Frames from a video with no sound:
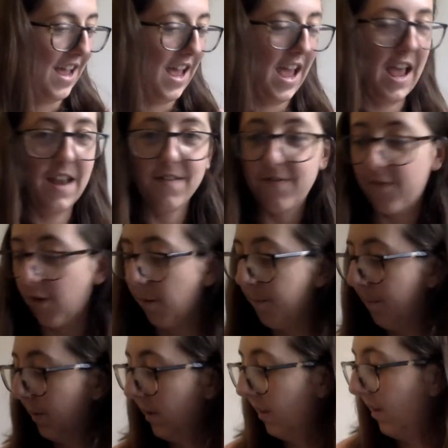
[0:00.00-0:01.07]
And for
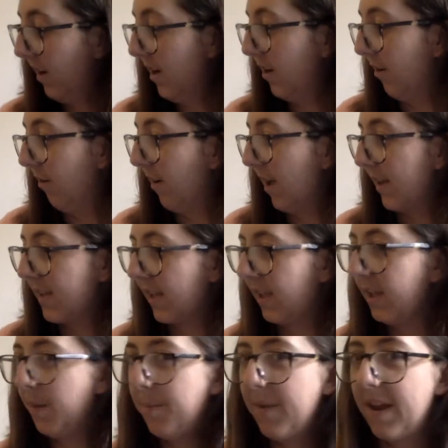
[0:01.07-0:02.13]
blue, it's a
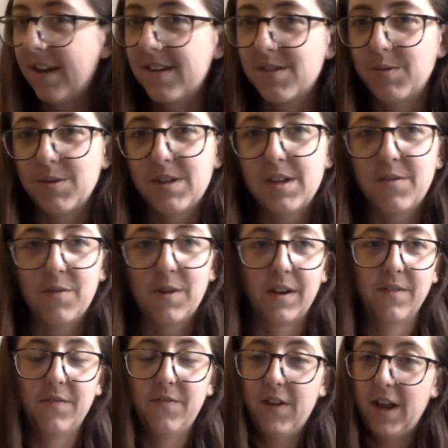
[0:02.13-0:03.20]
little big, so we'll see if we can
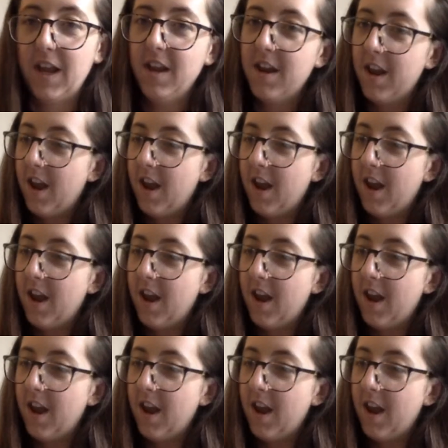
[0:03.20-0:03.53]
fit it.